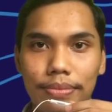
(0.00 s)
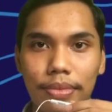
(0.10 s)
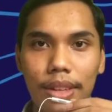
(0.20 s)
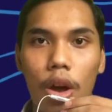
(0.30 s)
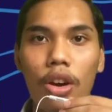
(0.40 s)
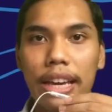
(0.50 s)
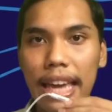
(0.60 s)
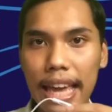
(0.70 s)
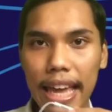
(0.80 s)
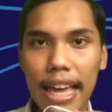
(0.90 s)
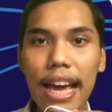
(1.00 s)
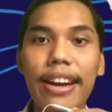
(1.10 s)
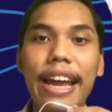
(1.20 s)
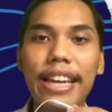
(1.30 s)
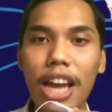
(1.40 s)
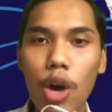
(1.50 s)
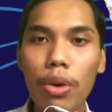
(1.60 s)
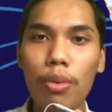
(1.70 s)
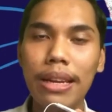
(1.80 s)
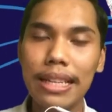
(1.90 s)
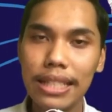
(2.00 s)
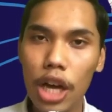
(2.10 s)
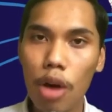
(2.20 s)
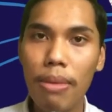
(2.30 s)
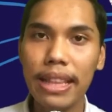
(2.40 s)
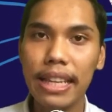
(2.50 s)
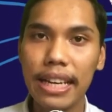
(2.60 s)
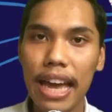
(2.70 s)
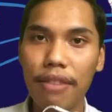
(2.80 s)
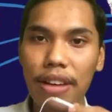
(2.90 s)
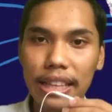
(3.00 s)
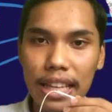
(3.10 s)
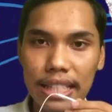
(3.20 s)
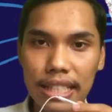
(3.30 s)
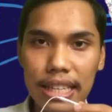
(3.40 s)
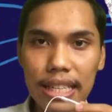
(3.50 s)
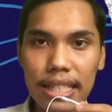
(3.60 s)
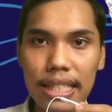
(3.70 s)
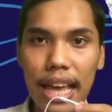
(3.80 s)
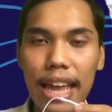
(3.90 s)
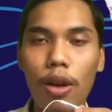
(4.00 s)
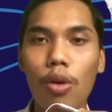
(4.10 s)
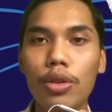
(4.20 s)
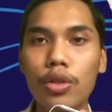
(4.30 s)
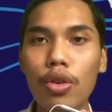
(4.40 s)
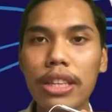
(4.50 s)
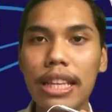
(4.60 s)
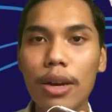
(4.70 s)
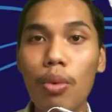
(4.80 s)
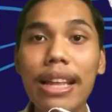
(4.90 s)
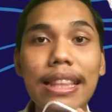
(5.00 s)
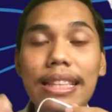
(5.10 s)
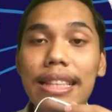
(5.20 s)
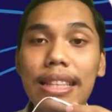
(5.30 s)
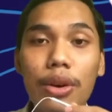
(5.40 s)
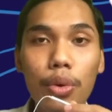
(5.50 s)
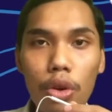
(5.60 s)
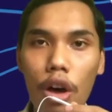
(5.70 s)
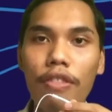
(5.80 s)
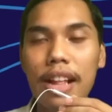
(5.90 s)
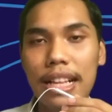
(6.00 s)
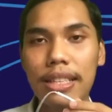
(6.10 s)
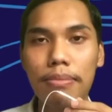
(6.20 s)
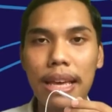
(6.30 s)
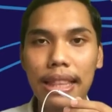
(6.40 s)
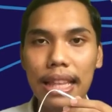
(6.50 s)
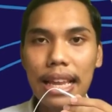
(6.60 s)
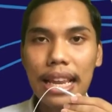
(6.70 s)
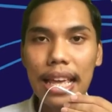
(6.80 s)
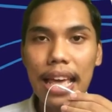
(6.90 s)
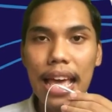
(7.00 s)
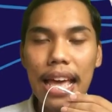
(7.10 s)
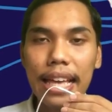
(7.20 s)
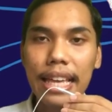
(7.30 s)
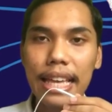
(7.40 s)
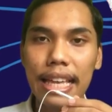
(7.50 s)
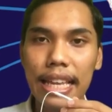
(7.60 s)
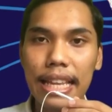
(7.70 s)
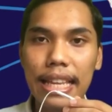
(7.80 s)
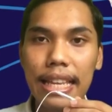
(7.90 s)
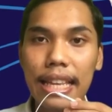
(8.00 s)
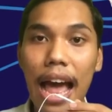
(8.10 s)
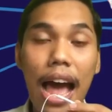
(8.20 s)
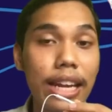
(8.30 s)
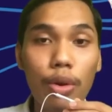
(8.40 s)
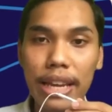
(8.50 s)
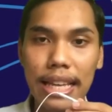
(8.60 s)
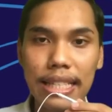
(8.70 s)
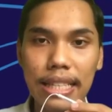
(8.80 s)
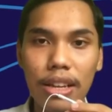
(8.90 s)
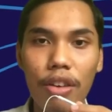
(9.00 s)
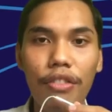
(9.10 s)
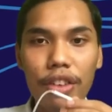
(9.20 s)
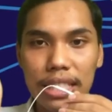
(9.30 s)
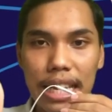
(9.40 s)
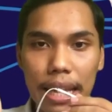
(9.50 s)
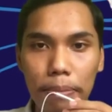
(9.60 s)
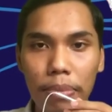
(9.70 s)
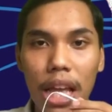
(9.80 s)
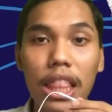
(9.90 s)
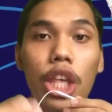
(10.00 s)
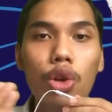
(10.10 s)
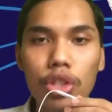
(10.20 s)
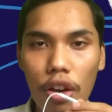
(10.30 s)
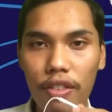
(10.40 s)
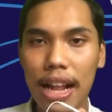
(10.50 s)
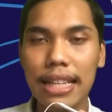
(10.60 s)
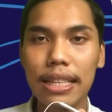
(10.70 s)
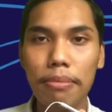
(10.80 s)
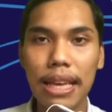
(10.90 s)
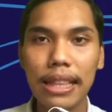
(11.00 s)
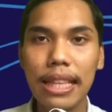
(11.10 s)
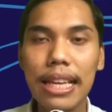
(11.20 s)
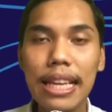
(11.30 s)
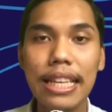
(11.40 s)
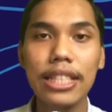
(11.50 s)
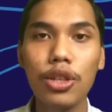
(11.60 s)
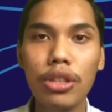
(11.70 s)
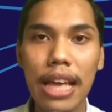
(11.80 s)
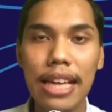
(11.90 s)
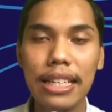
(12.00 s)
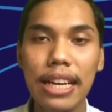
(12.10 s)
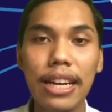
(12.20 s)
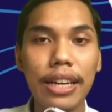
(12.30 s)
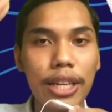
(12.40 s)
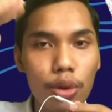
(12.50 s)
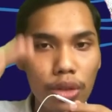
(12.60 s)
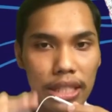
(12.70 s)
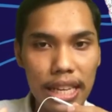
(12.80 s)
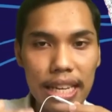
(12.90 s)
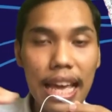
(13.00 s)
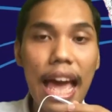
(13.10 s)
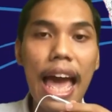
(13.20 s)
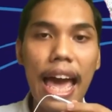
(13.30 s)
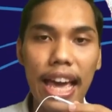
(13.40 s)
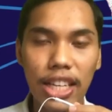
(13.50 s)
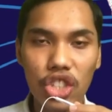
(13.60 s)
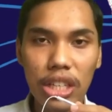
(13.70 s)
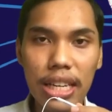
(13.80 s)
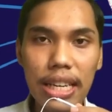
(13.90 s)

Okay, right now we will discuss about the advantages and also the role of calcium metal in nowadays. Firstly, the use of calcium metal is used as a reducing agent